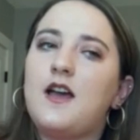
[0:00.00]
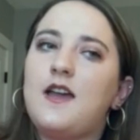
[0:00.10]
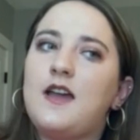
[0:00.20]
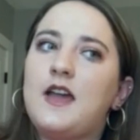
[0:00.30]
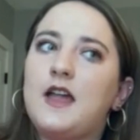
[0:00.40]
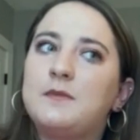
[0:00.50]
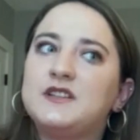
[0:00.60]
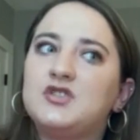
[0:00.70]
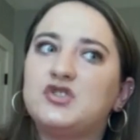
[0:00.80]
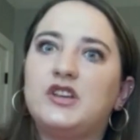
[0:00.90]
and
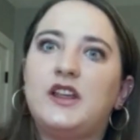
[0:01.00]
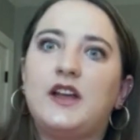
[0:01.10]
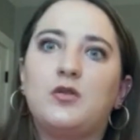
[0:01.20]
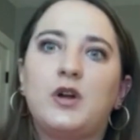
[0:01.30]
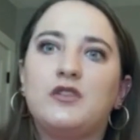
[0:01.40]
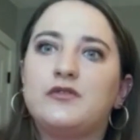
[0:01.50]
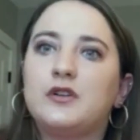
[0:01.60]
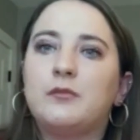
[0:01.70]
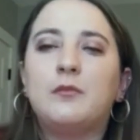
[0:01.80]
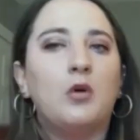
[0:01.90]
potentially run
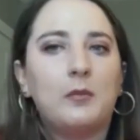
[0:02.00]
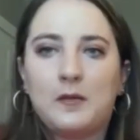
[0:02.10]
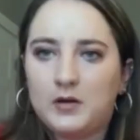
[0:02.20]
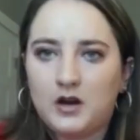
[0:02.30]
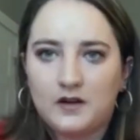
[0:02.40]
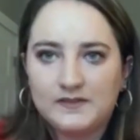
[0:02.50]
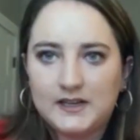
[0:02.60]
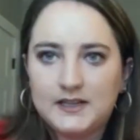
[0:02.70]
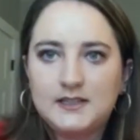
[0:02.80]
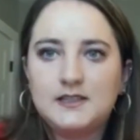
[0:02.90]
for more public
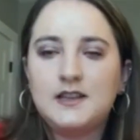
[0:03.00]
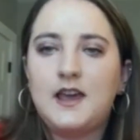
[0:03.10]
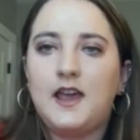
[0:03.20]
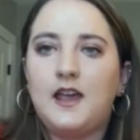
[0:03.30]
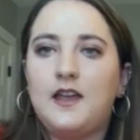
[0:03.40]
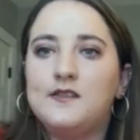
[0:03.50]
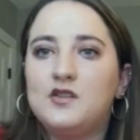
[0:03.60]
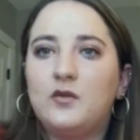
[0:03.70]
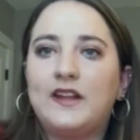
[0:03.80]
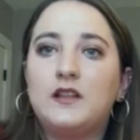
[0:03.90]
office and
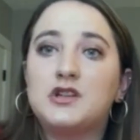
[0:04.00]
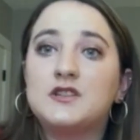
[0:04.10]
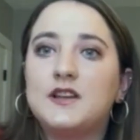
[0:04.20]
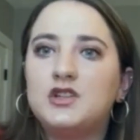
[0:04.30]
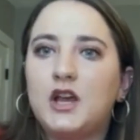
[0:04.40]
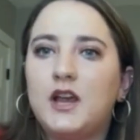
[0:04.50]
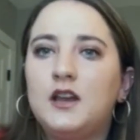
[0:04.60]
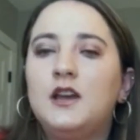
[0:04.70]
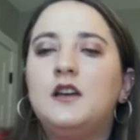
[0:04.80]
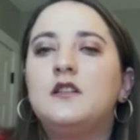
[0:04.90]
do
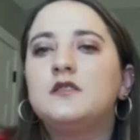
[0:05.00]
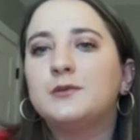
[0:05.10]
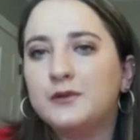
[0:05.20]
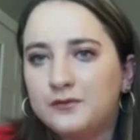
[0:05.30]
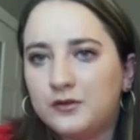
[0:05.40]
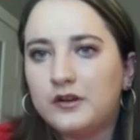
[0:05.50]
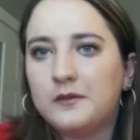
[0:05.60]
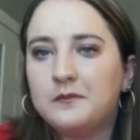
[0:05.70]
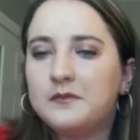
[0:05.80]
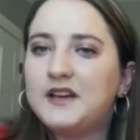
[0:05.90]
legislation to
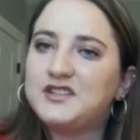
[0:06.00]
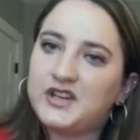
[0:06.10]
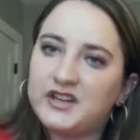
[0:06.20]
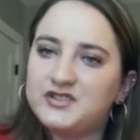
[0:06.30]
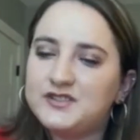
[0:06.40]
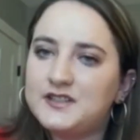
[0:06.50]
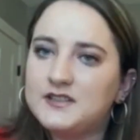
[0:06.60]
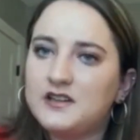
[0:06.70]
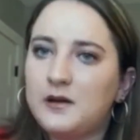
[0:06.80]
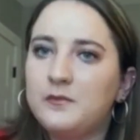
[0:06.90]
reform the education
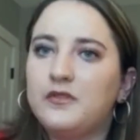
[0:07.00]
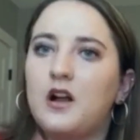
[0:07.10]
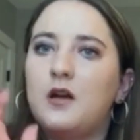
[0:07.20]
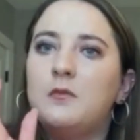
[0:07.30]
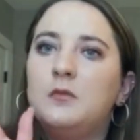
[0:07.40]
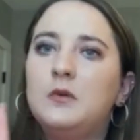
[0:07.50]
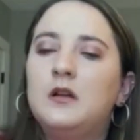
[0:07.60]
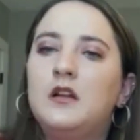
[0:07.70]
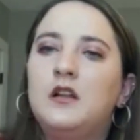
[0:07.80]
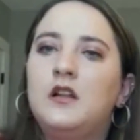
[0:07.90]
system from
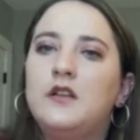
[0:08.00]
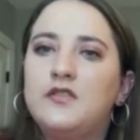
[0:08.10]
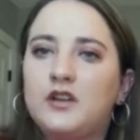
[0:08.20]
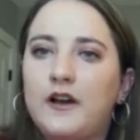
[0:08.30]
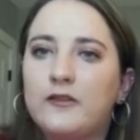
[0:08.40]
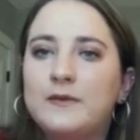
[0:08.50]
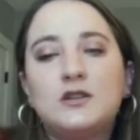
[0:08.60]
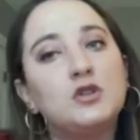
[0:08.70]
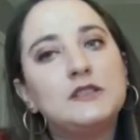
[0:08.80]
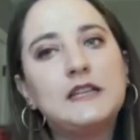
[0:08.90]
the
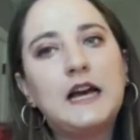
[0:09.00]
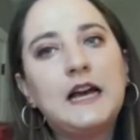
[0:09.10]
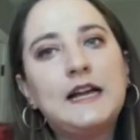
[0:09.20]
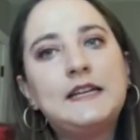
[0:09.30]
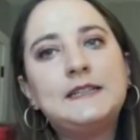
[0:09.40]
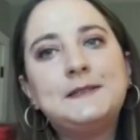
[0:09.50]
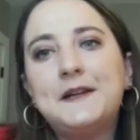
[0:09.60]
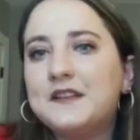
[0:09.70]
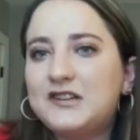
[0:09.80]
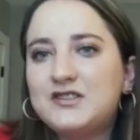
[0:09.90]
governmental side
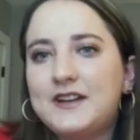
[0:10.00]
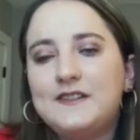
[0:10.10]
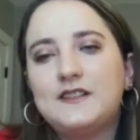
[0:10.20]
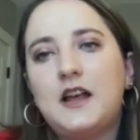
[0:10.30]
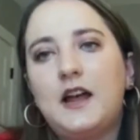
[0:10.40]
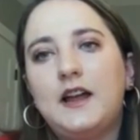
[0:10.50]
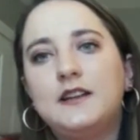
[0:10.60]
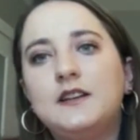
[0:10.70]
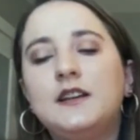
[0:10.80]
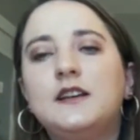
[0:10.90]
and legislative side.
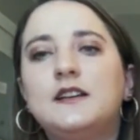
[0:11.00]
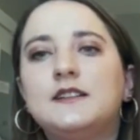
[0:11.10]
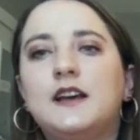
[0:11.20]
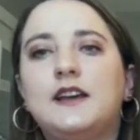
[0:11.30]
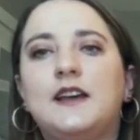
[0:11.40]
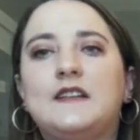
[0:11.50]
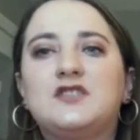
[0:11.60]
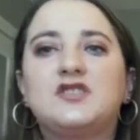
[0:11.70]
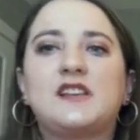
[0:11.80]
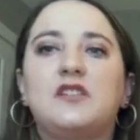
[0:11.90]
Again,
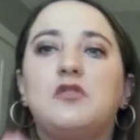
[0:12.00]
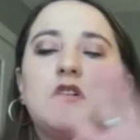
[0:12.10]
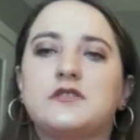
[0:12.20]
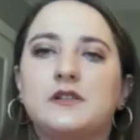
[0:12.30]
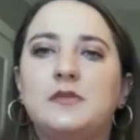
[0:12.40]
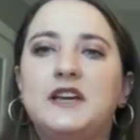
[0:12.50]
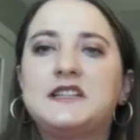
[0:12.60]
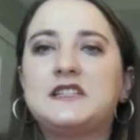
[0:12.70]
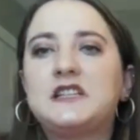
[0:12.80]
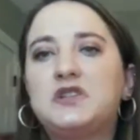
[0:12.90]
that's just a long-term
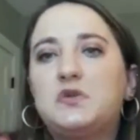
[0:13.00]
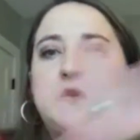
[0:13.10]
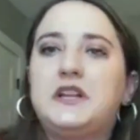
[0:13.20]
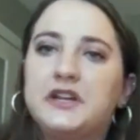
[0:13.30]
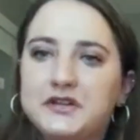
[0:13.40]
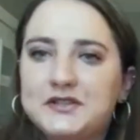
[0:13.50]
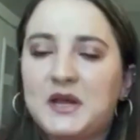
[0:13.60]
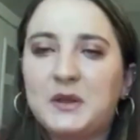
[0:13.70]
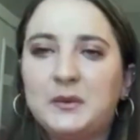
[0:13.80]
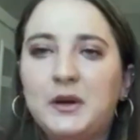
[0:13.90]
plan, so it's 20 years
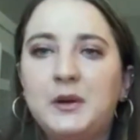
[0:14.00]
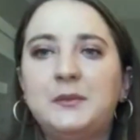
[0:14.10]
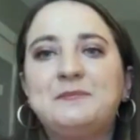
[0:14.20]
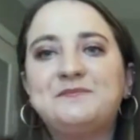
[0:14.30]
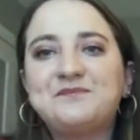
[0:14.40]
down the road.